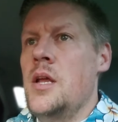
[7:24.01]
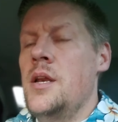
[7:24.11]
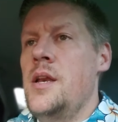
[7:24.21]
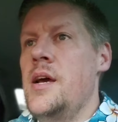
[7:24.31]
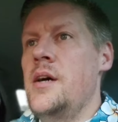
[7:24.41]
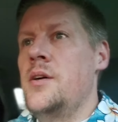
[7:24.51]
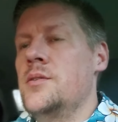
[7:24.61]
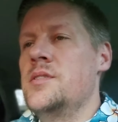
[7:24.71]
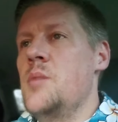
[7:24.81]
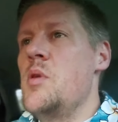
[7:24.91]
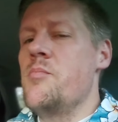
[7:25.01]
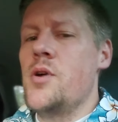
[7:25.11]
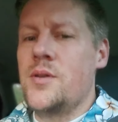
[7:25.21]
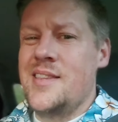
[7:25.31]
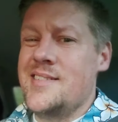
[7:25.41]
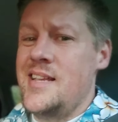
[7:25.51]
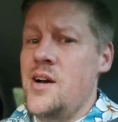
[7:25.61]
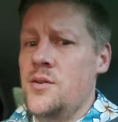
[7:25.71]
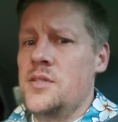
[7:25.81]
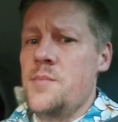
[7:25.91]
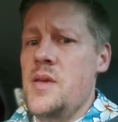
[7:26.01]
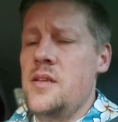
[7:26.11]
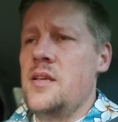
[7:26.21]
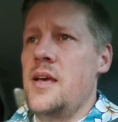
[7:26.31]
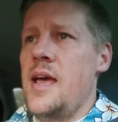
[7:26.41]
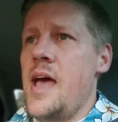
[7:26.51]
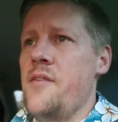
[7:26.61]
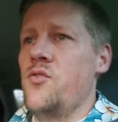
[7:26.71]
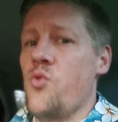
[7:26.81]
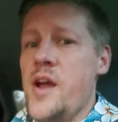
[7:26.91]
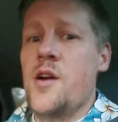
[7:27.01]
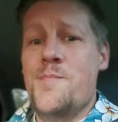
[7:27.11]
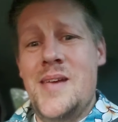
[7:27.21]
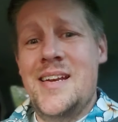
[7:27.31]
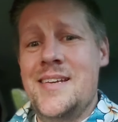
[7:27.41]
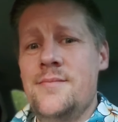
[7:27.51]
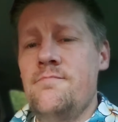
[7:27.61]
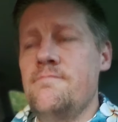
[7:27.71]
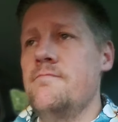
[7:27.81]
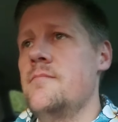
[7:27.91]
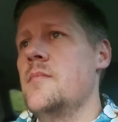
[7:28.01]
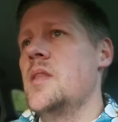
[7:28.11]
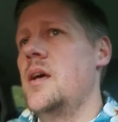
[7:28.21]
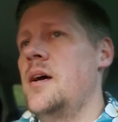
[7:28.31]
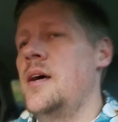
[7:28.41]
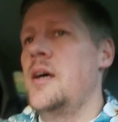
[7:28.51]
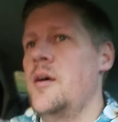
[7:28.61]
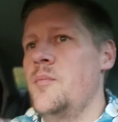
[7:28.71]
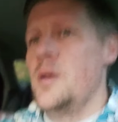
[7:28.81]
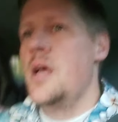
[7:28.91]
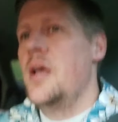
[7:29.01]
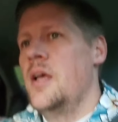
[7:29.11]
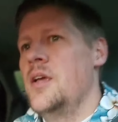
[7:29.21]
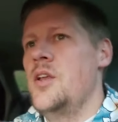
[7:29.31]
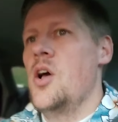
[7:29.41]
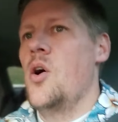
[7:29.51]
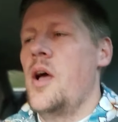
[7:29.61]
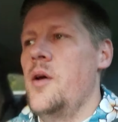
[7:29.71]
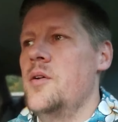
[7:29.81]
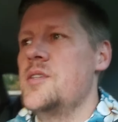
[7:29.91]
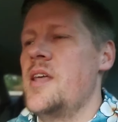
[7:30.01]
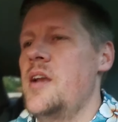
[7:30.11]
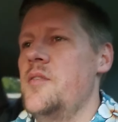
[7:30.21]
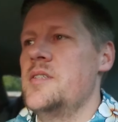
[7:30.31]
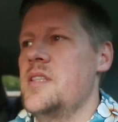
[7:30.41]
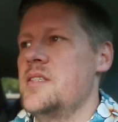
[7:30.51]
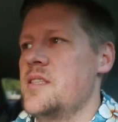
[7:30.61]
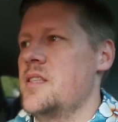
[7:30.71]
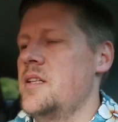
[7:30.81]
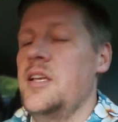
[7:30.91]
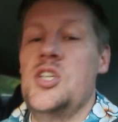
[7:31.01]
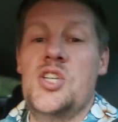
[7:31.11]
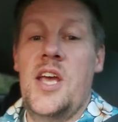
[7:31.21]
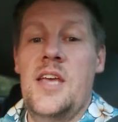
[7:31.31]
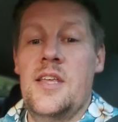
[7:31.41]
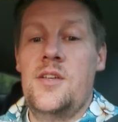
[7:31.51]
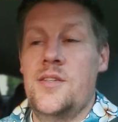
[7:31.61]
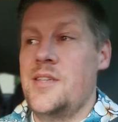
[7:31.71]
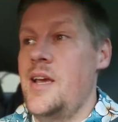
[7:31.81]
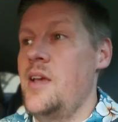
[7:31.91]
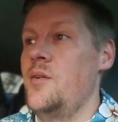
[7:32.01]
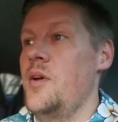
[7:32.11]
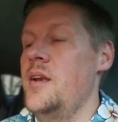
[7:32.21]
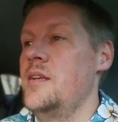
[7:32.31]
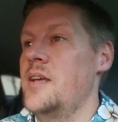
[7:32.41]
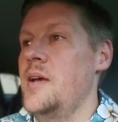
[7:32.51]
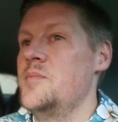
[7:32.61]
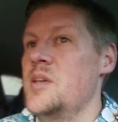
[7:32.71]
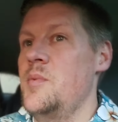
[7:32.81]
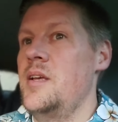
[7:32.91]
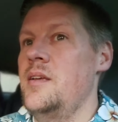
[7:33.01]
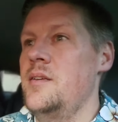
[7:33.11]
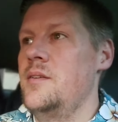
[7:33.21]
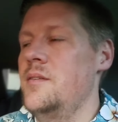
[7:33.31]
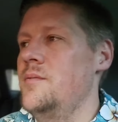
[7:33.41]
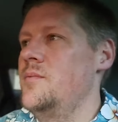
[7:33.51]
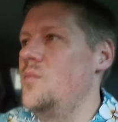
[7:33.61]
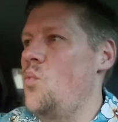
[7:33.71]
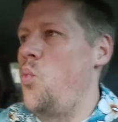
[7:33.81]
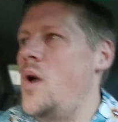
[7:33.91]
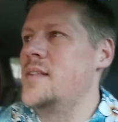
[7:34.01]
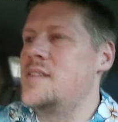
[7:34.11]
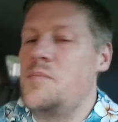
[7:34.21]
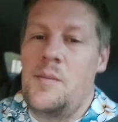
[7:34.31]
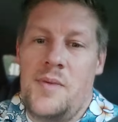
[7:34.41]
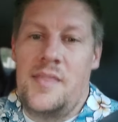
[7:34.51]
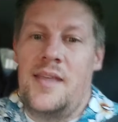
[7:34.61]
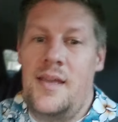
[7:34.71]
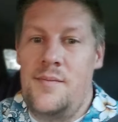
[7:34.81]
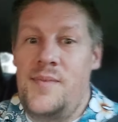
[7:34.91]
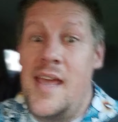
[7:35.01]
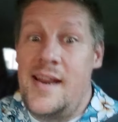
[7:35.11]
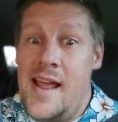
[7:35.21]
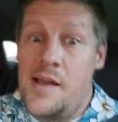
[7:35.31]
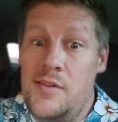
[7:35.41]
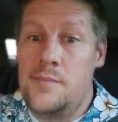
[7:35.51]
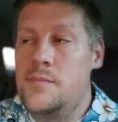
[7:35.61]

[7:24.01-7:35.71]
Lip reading: Now, somebody broke this down to me to have greater meaning. I always thought of it as this cliche that you say anytime somebody wants something but they can't have it.